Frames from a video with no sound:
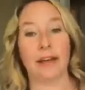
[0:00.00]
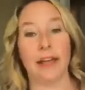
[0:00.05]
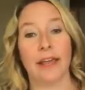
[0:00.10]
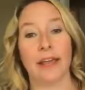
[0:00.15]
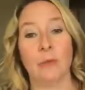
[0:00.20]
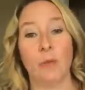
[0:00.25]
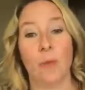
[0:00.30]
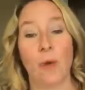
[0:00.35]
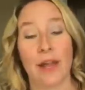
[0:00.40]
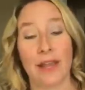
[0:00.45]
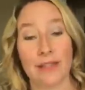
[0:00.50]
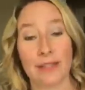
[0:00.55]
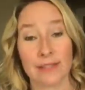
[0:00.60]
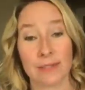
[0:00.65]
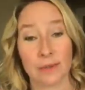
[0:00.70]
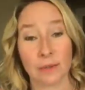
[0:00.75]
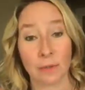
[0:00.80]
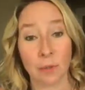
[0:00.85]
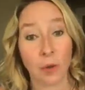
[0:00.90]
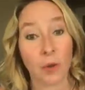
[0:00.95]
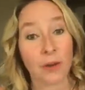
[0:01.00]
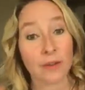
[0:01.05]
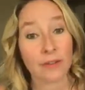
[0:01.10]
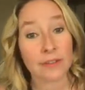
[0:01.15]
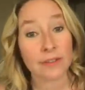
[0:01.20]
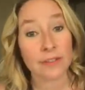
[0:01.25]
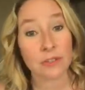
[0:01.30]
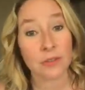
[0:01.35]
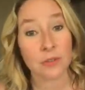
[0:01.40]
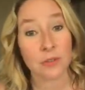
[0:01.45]
and why it's so
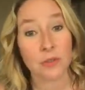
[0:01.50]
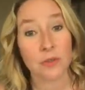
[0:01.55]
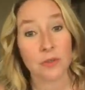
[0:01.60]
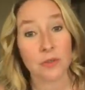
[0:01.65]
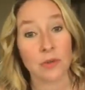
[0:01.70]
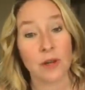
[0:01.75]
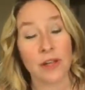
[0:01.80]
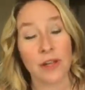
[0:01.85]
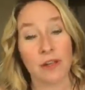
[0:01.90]
important to